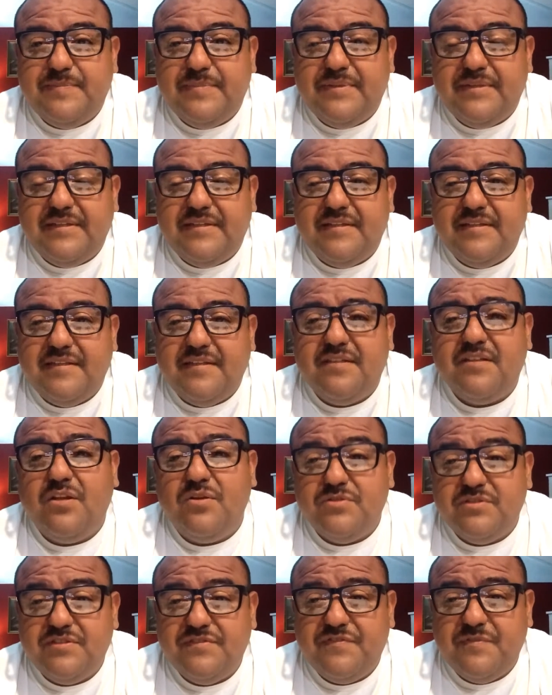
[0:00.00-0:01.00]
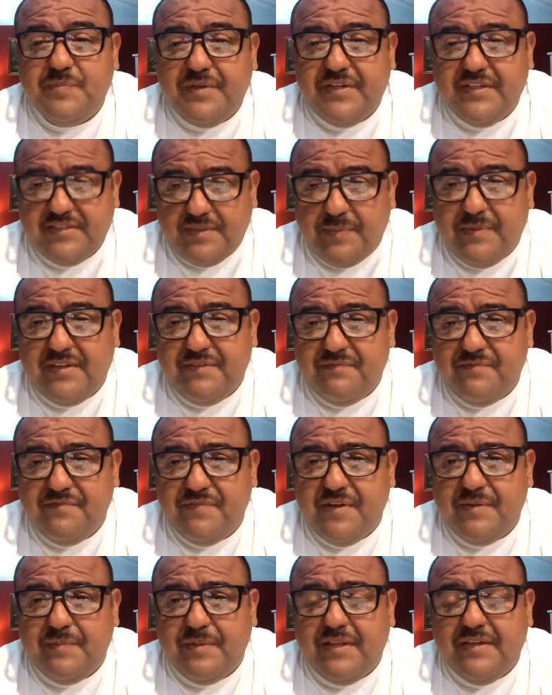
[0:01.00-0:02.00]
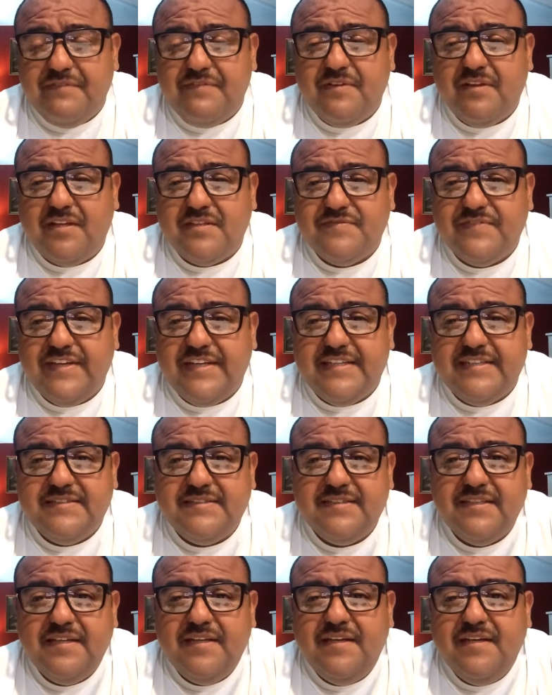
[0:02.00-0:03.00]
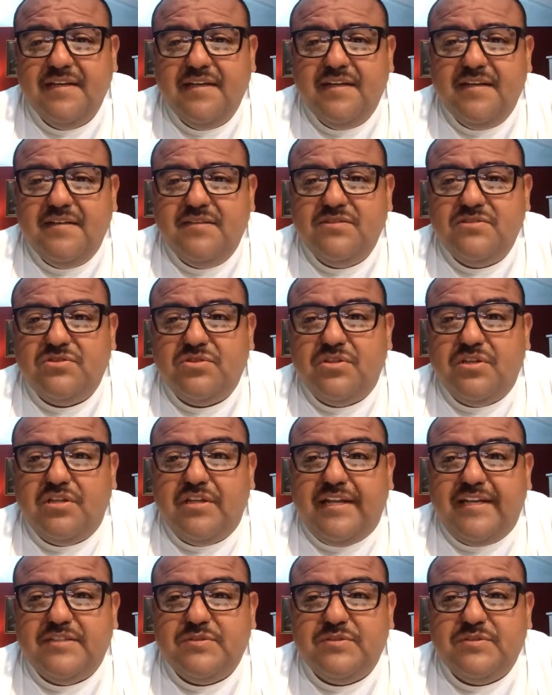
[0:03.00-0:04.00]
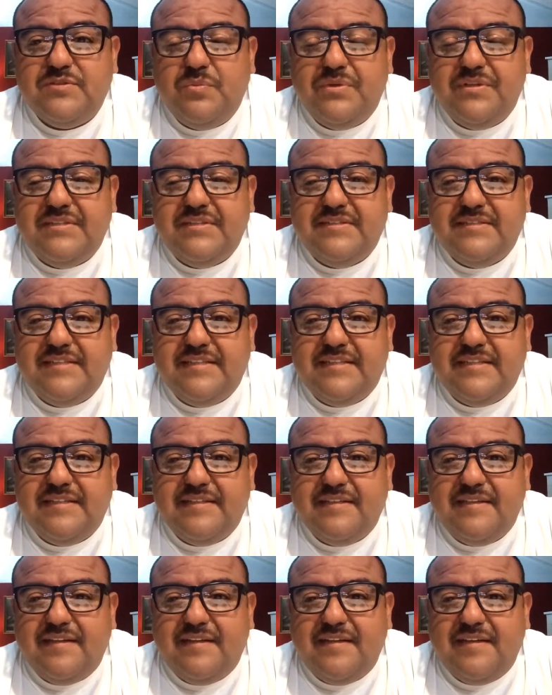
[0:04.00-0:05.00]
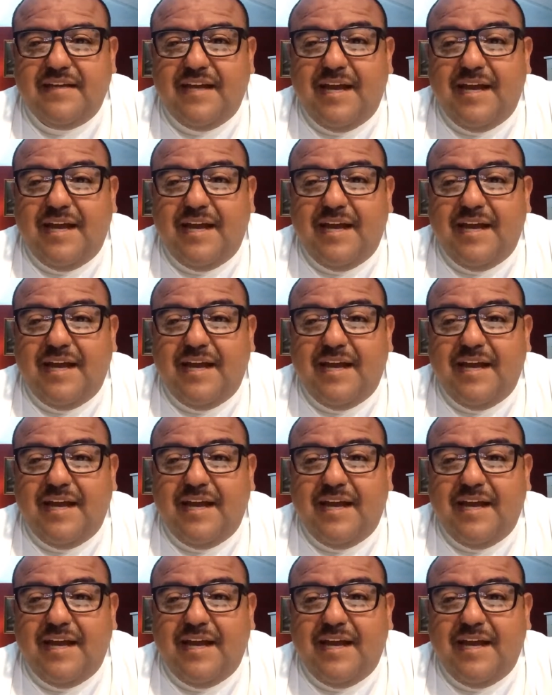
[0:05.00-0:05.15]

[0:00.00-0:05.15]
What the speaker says: been the closest for me, because I live in Las Vegas. So the next one was in